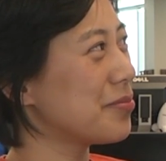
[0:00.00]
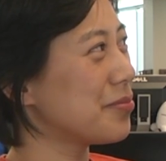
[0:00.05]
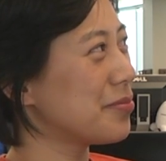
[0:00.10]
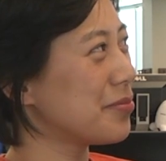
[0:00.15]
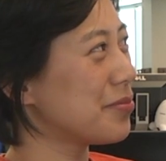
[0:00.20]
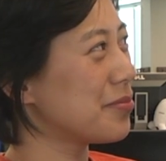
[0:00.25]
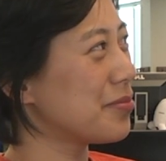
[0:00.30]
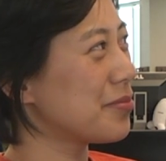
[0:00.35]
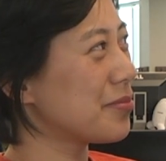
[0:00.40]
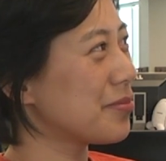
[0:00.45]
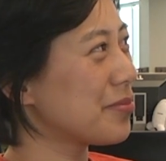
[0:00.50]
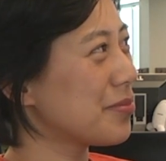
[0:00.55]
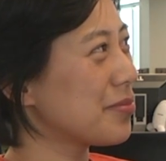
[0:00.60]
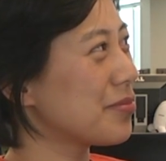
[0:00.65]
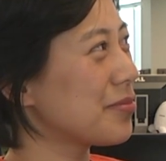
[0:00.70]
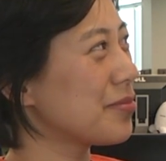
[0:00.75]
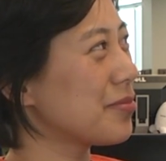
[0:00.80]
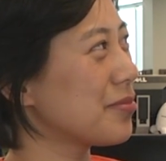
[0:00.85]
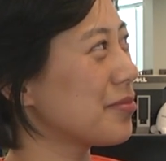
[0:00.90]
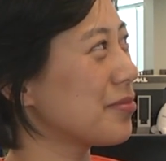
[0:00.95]

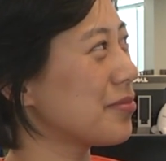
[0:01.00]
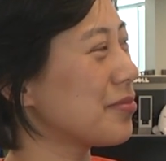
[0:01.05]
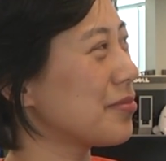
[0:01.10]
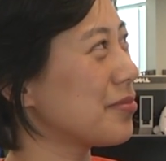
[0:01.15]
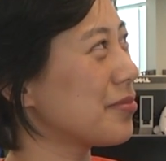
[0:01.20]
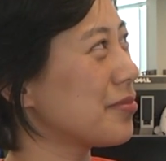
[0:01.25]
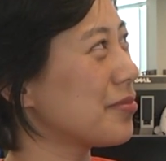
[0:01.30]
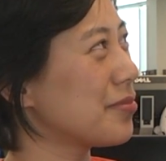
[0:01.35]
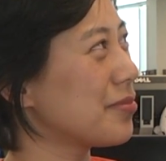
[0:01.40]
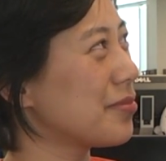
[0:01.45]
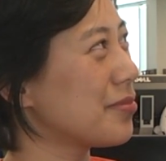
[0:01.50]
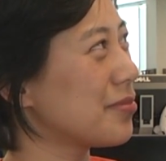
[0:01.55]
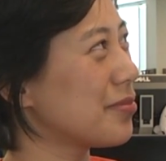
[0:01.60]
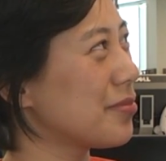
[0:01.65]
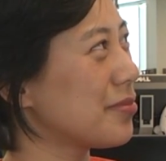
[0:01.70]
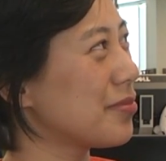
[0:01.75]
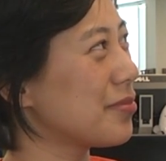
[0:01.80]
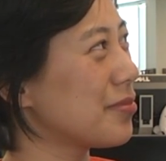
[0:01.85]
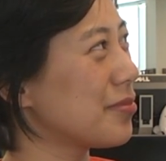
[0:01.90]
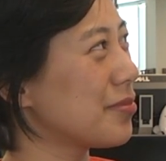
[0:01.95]

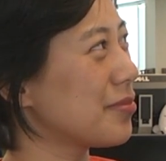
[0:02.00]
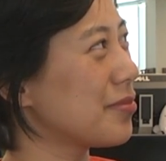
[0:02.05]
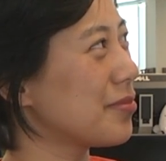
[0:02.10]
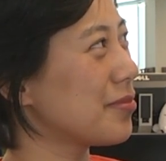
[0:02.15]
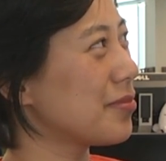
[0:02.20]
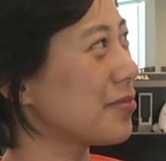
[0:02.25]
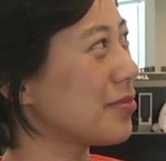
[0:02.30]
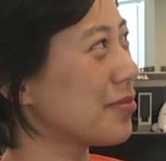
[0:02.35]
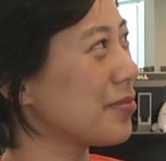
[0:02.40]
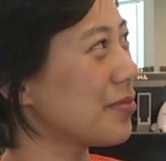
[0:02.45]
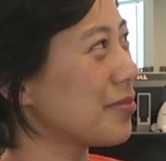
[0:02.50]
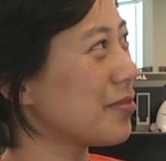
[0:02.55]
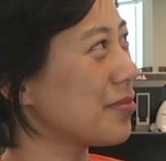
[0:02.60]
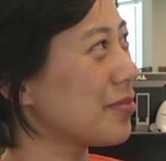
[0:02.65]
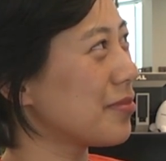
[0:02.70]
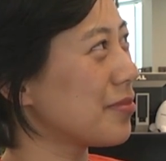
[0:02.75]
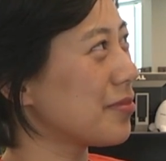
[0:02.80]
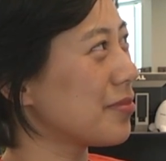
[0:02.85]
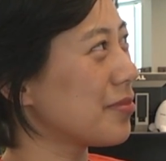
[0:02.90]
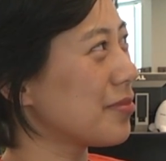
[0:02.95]

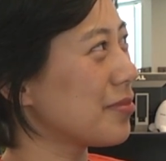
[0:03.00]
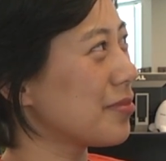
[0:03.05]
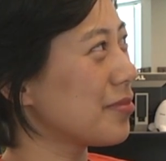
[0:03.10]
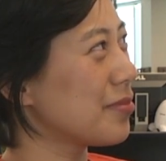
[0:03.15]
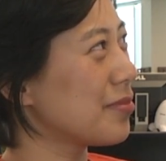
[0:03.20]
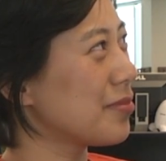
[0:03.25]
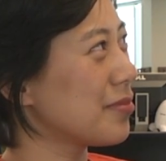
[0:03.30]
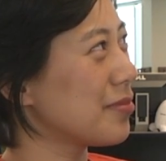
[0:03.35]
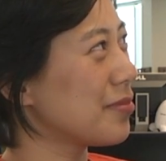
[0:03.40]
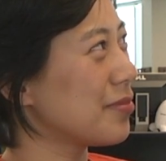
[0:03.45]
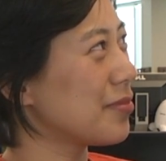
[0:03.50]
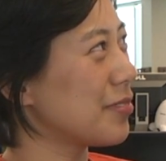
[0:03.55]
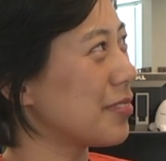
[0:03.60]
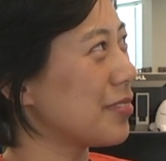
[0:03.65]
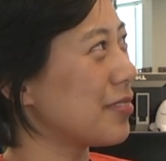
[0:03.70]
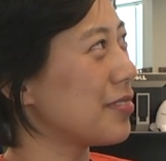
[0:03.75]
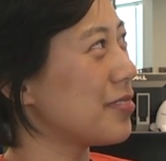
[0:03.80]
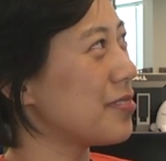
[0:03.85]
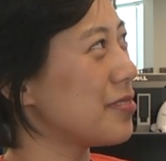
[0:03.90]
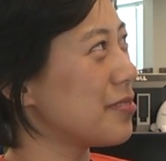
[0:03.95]

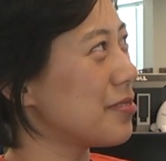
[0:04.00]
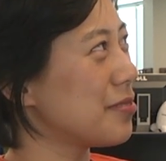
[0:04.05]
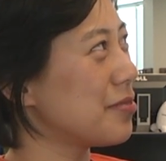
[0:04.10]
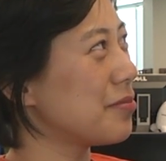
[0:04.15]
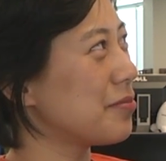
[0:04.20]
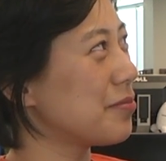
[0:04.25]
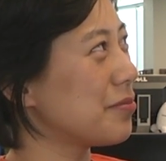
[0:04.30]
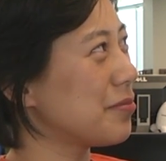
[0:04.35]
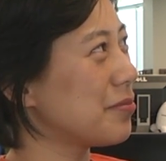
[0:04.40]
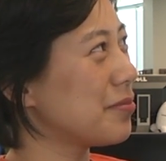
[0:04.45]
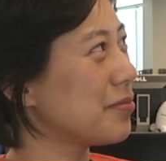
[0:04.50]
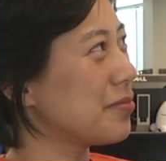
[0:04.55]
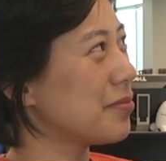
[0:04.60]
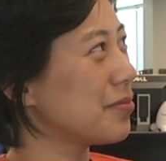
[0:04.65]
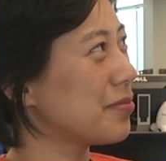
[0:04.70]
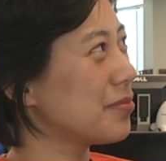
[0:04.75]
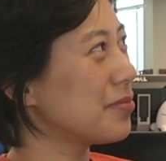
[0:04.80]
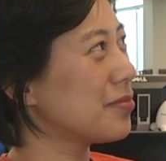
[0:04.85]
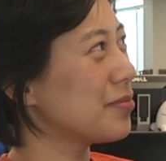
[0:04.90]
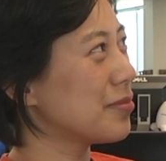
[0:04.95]
(silent)